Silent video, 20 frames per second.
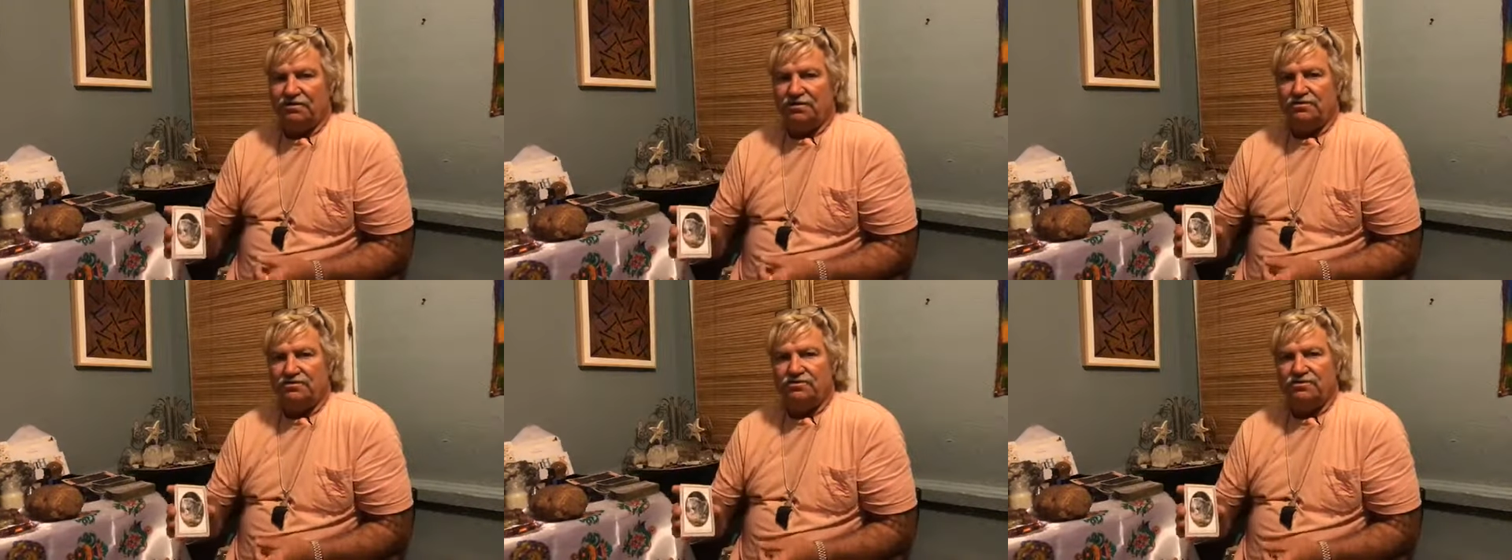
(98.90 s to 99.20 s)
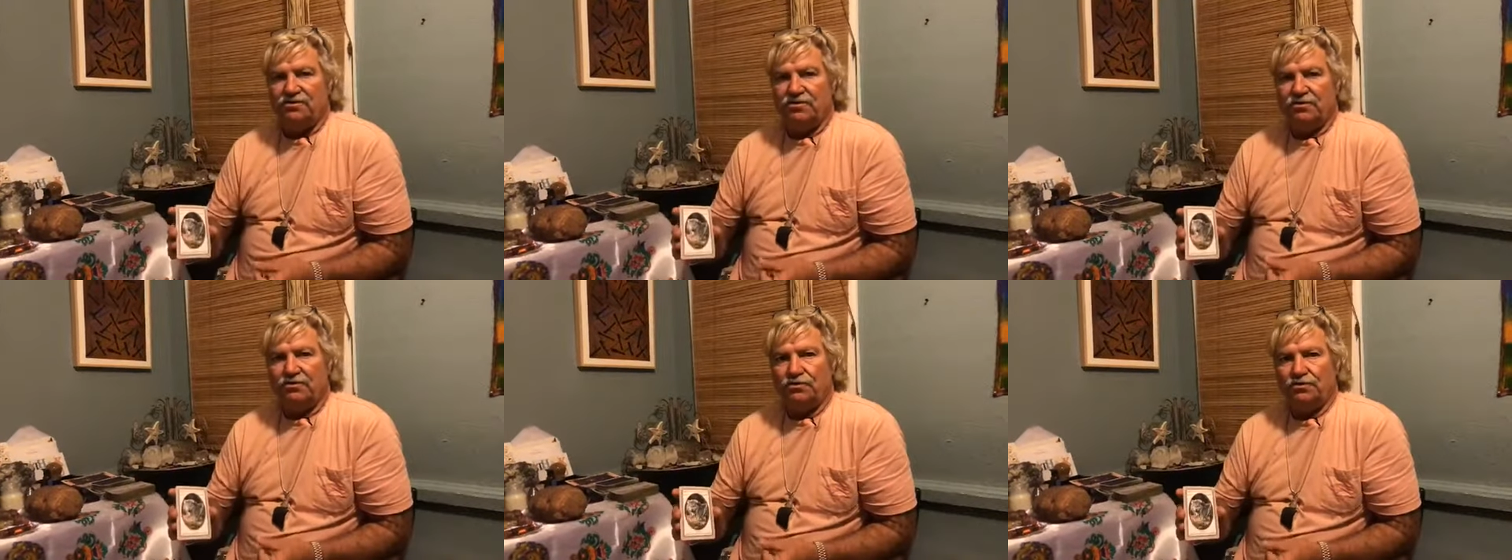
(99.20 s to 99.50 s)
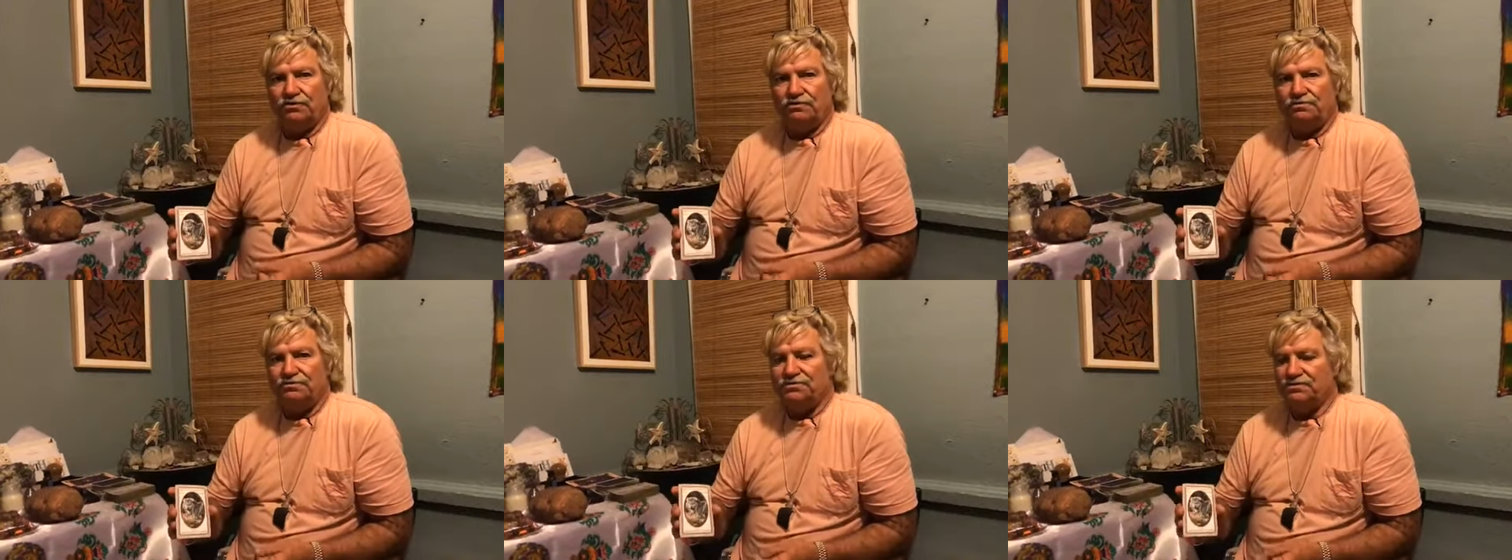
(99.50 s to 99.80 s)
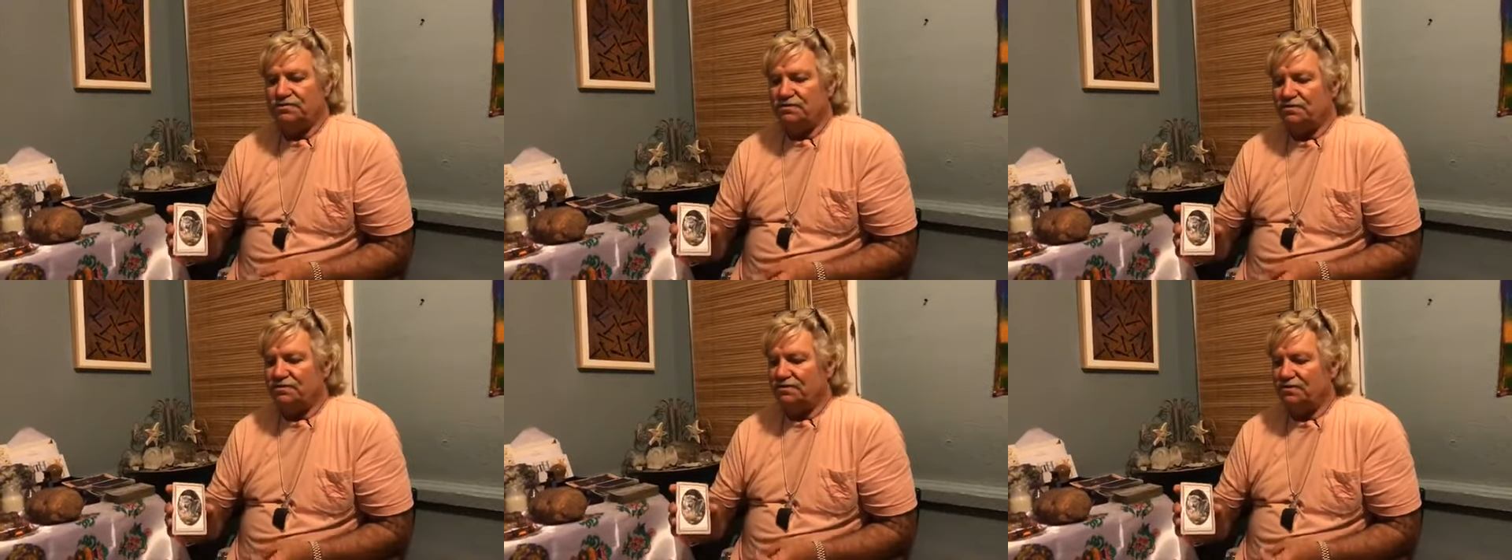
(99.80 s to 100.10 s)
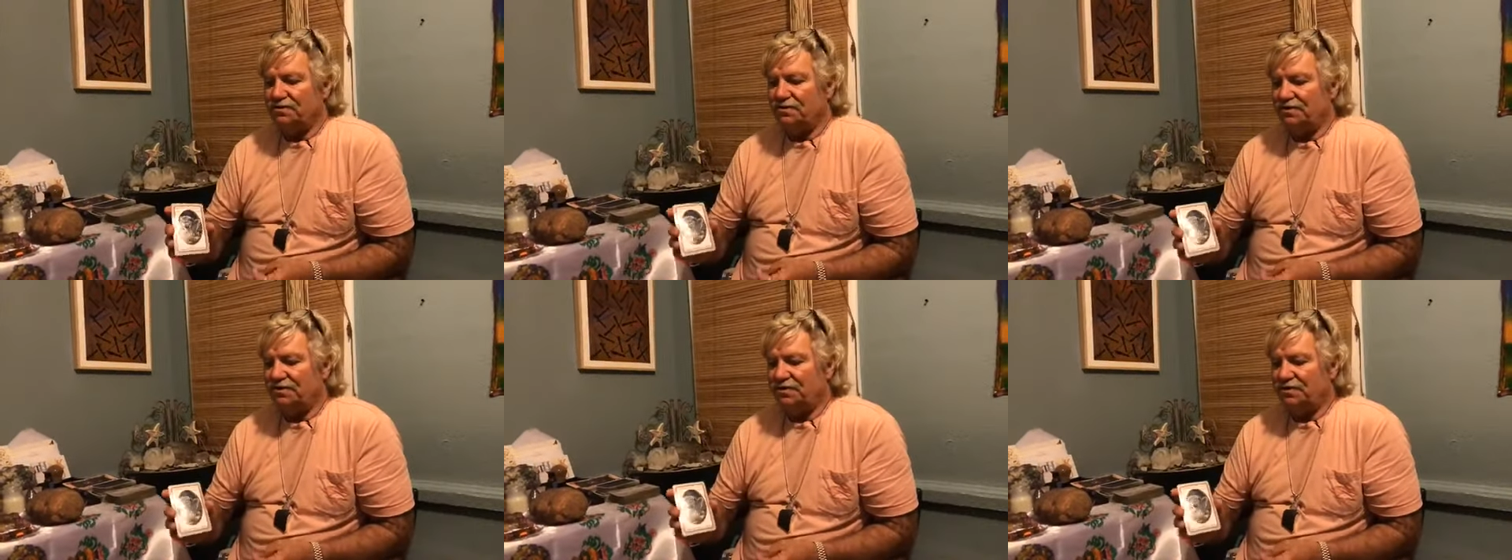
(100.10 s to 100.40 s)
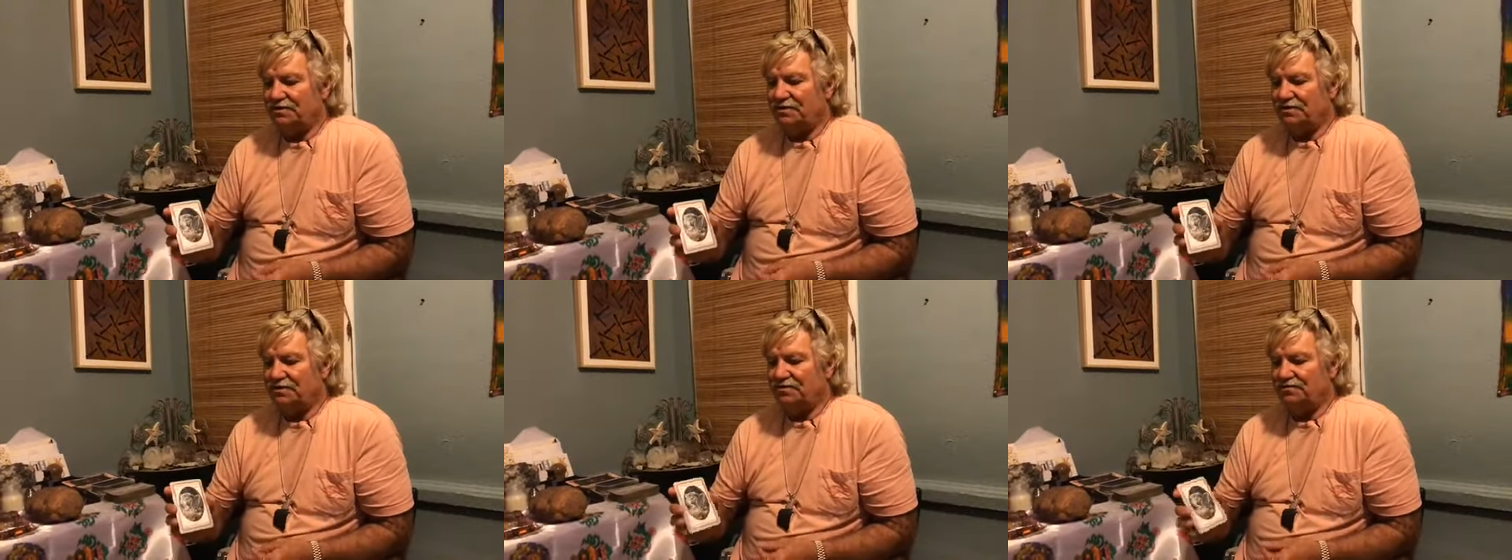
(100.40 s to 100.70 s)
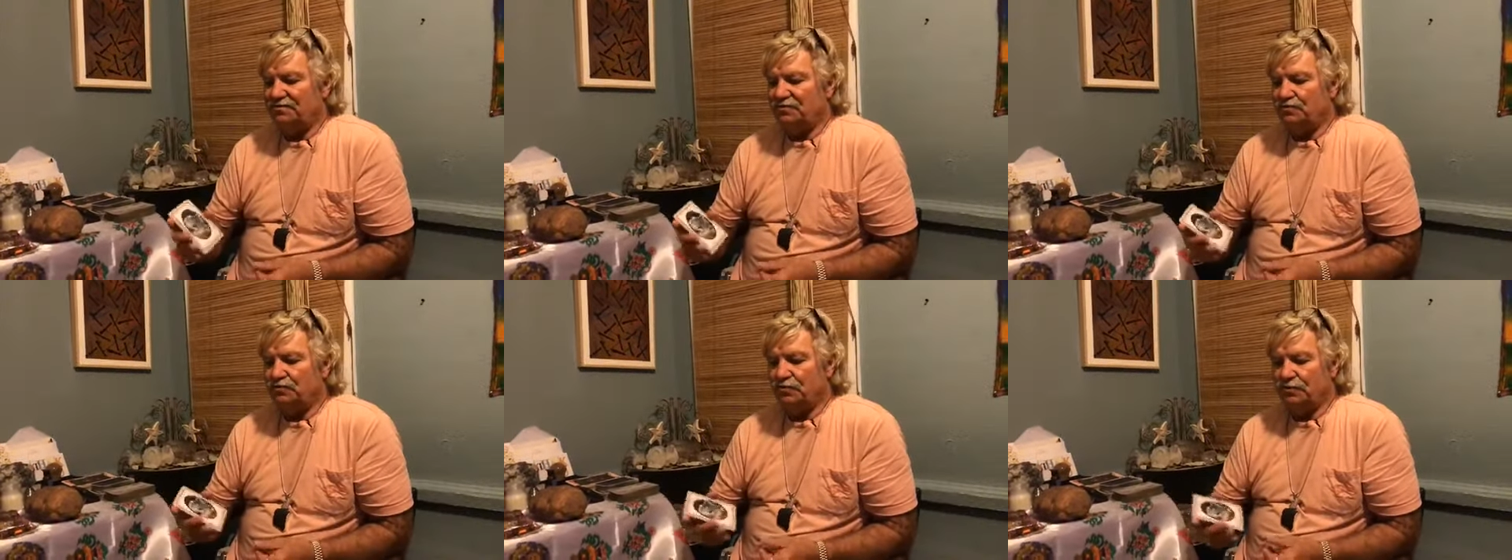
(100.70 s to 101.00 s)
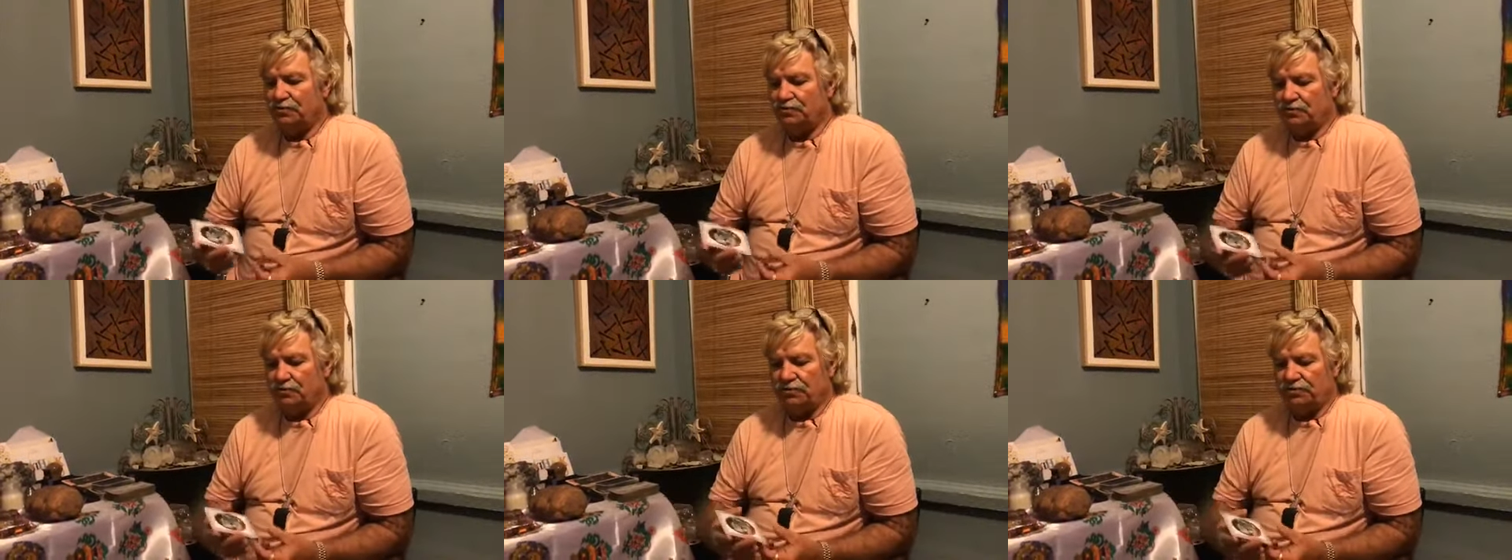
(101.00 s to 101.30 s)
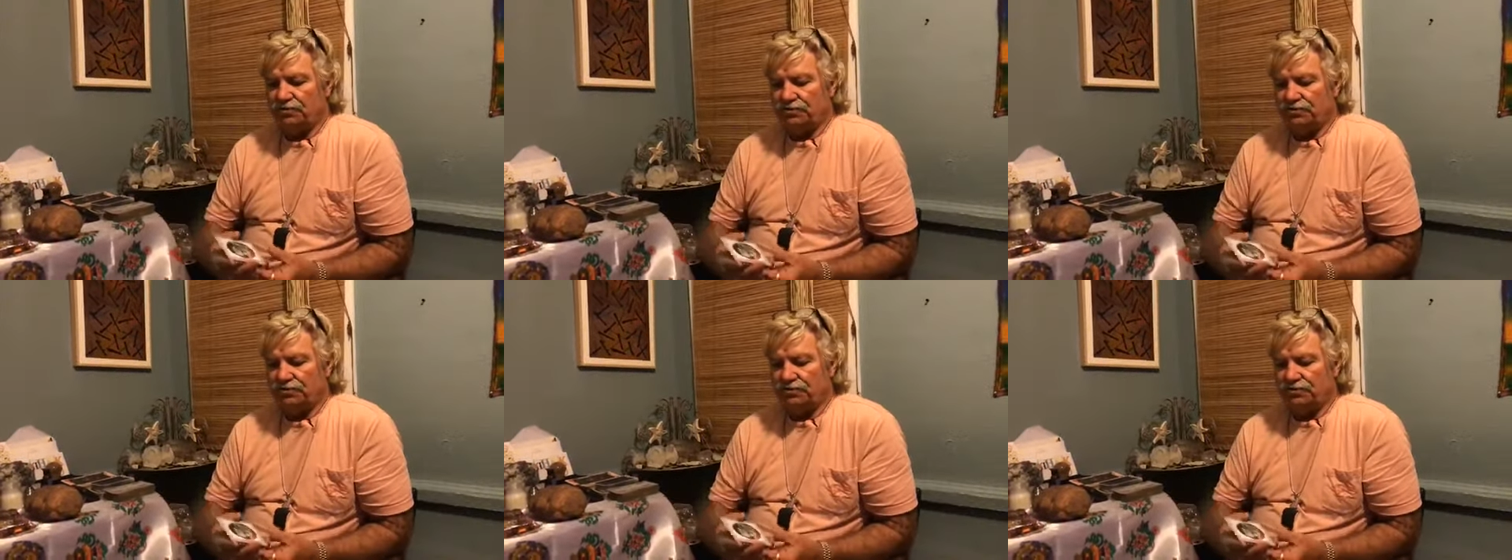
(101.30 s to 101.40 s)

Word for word: totems and to work with.